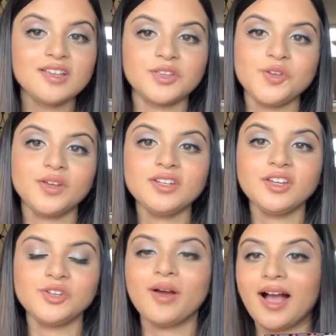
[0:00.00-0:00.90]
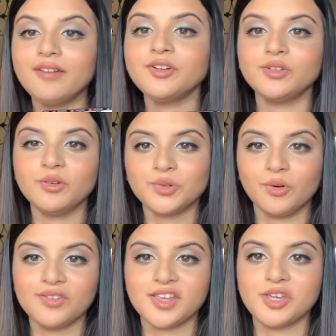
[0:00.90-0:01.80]
So you have your
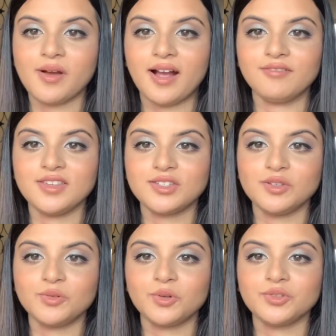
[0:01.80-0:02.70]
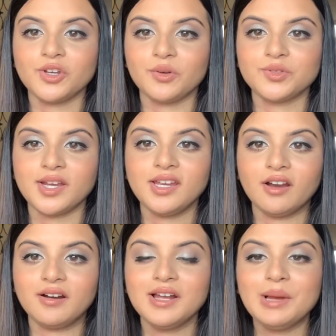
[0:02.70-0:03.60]
neutrals, like you have these neutral tones right
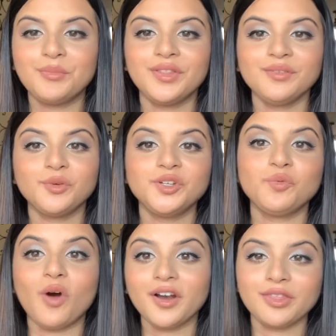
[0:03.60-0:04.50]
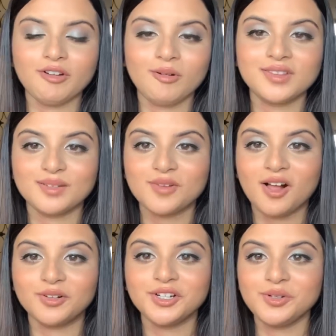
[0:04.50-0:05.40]
here, but then when you want to throw in some
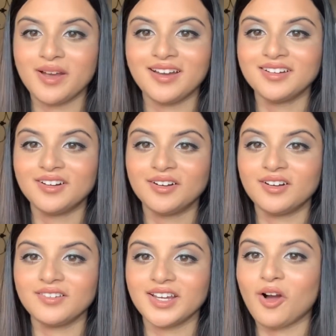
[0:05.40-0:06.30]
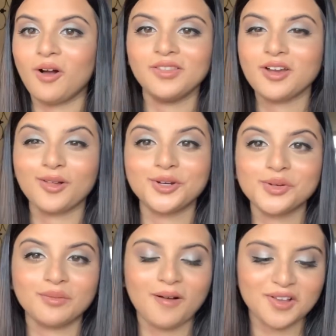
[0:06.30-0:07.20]
color, you get like all the color you
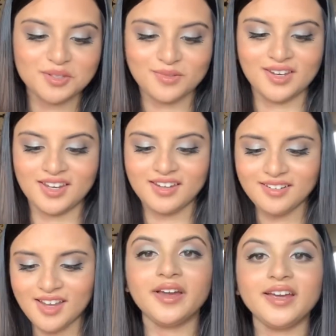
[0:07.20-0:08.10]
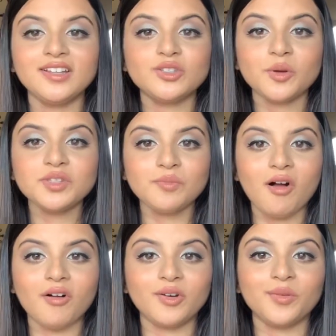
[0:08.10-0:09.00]
could possibly need. But it's so
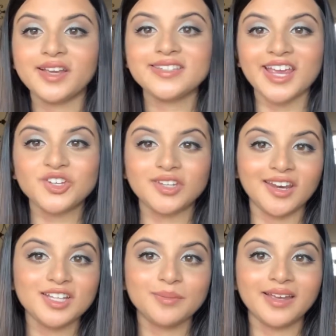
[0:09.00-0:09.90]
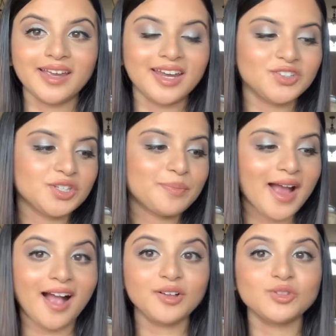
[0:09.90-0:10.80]
small, it only has 8 shades, but it just
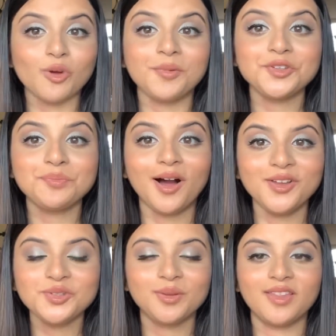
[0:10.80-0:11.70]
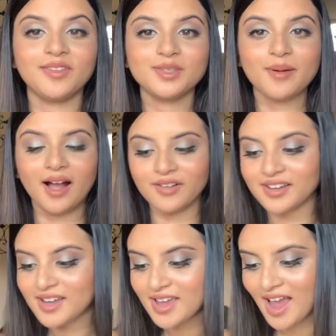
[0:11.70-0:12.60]
packs so much punch within this palette.
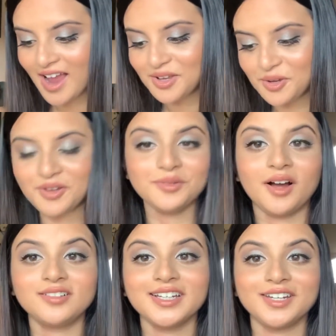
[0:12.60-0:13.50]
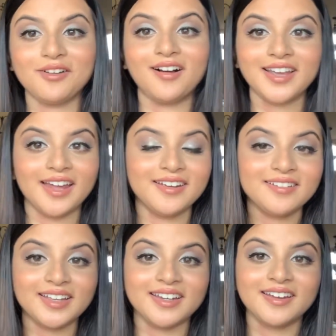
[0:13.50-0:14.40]
I could not not get it.
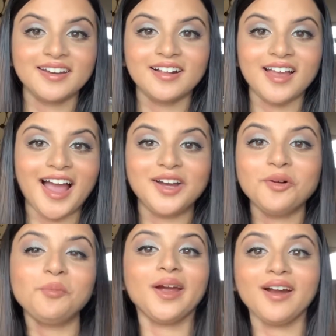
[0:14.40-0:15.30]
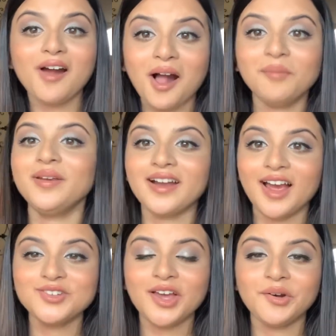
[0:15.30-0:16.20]
Like, I don't wear hot pink
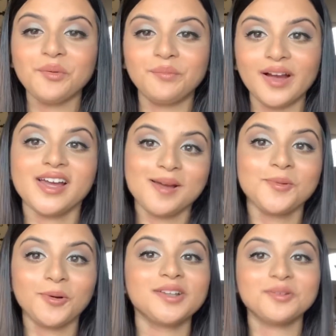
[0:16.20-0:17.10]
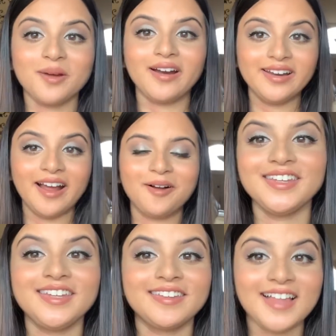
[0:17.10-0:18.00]
eyeshadow, but I'm going to wear it now.
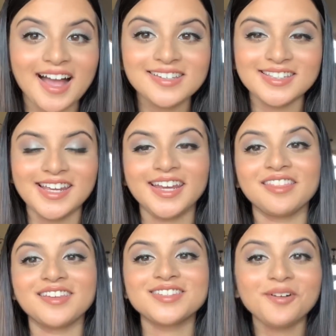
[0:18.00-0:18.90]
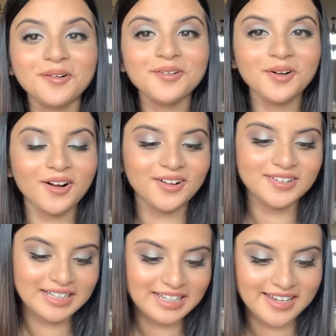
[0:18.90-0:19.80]
The last thing in this whole haul,
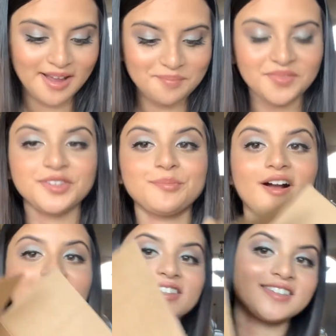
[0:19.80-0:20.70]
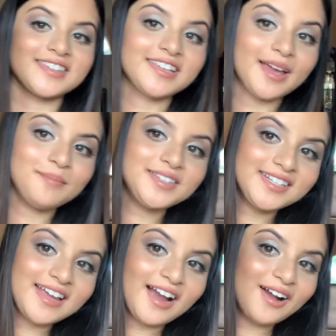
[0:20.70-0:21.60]
yep, this box is empty
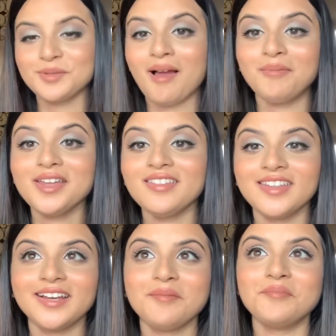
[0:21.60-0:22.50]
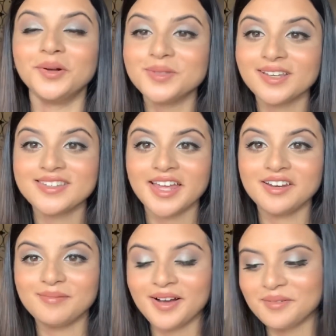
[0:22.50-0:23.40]
now. probably the thing I'm most excited
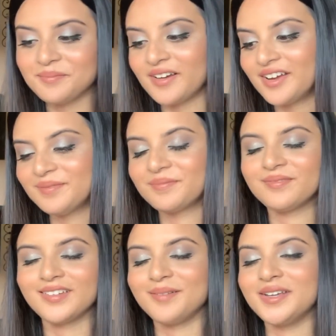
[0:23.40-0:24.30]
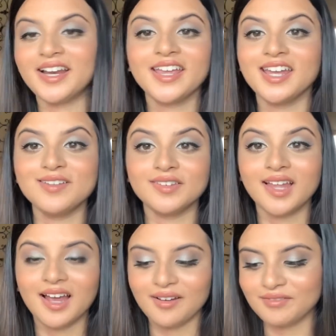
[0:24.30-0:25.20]
about, but I mean, I can't even
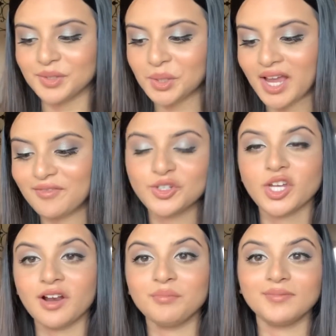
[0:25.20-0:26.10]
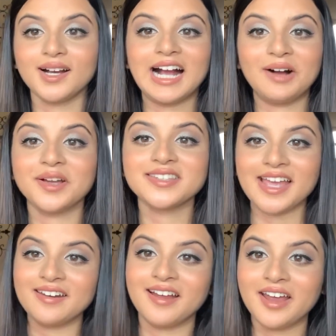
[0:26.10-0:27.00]
lie. I literally haven't shut up about how
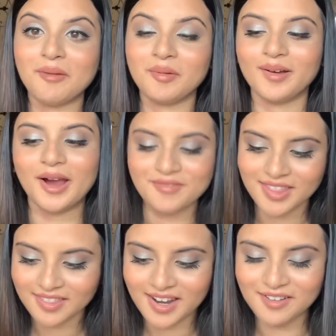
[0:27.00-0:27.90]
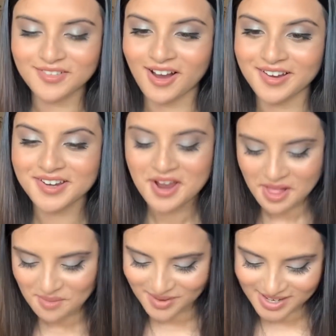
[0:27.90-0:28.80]
excited I am about everything that I've gotten.
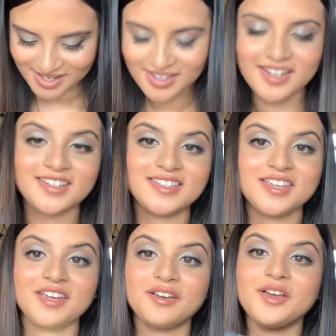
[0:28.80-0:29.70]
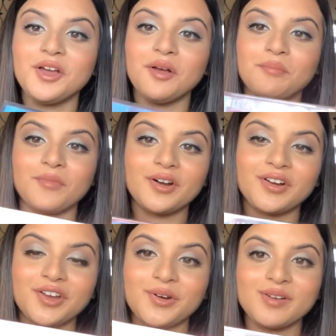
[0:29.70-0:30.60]
But it is the
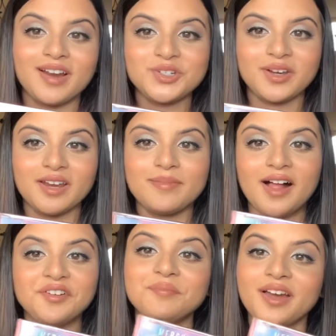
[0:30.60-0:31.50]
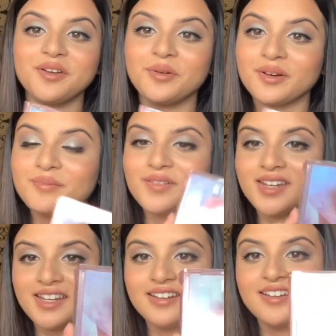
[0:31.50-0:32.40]
Mercury Retrograde palette by Huda Beauty.